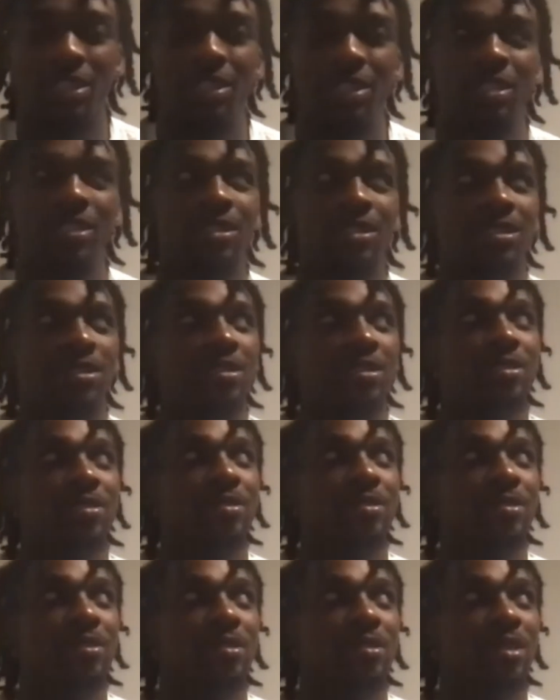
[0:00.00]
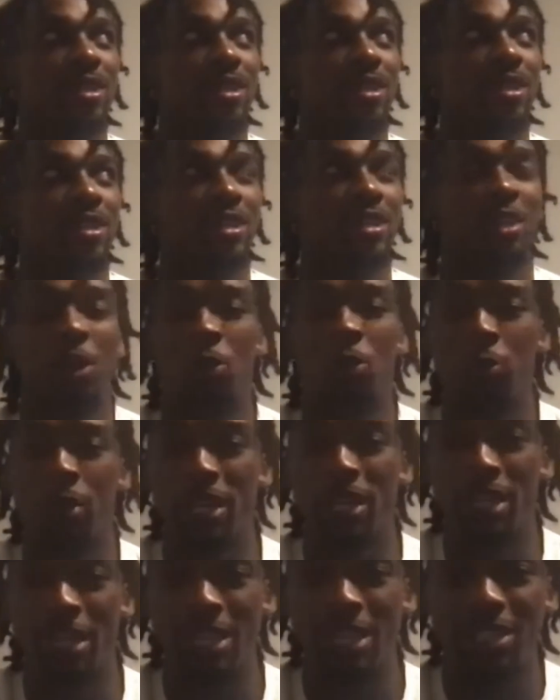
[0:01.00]
to No
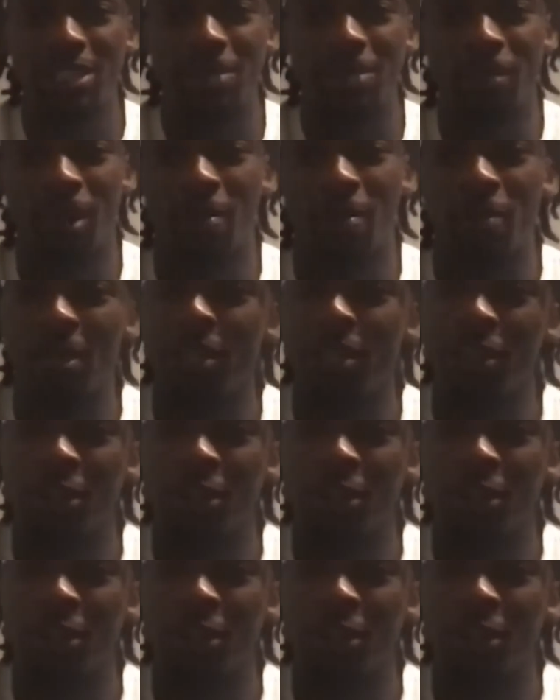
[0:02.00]
Weedies by Big